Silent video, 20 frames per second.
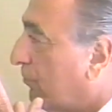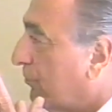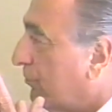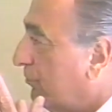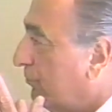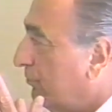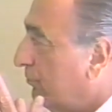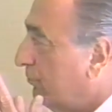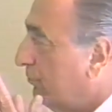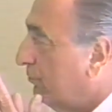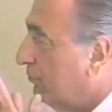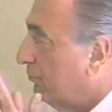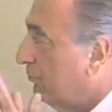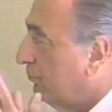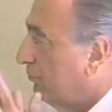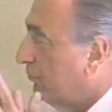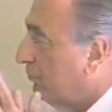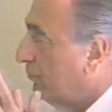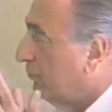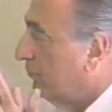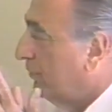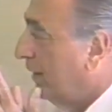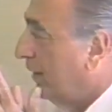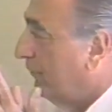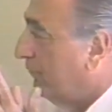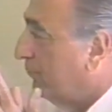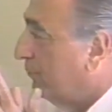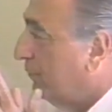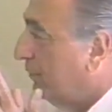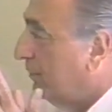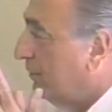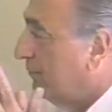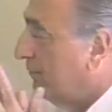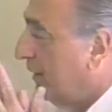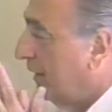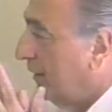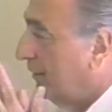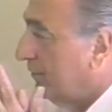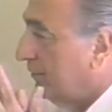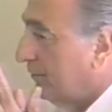for you to have put
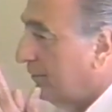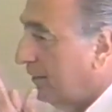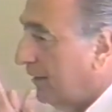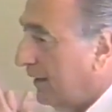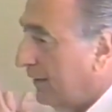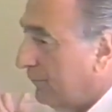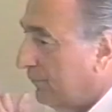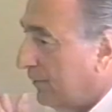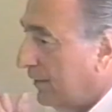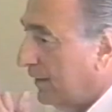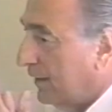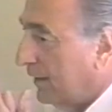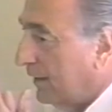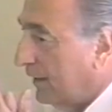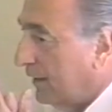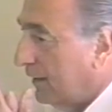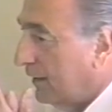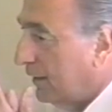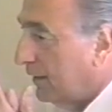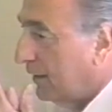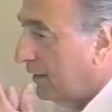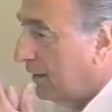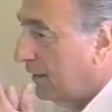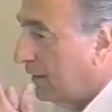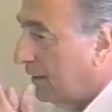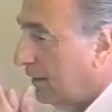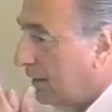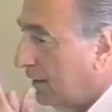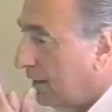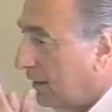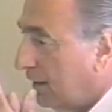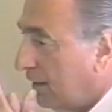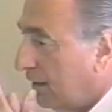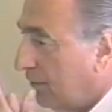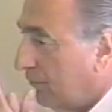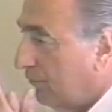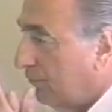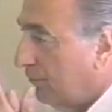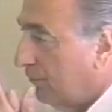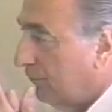the matter that way
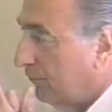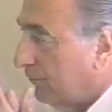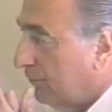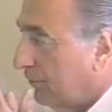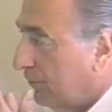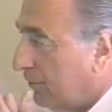would